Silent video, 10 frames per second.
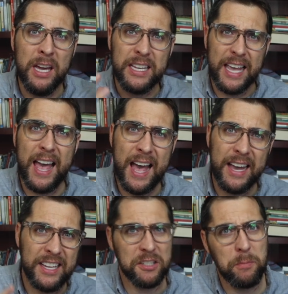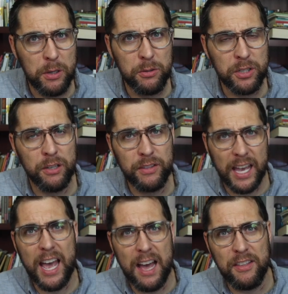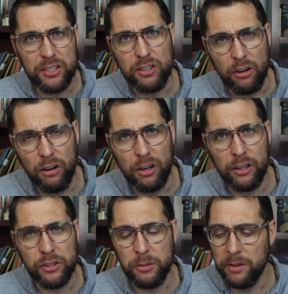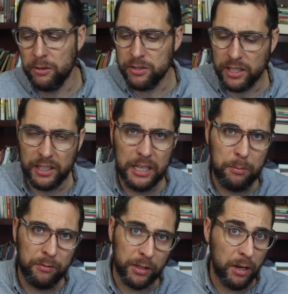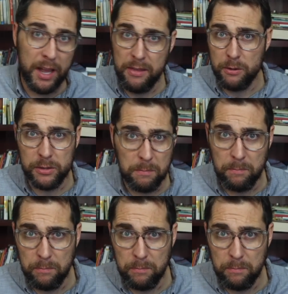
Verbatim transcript: yeah, he's abusive, yeah, this is harsh. I mean, there's the clip of you know, hey, there's a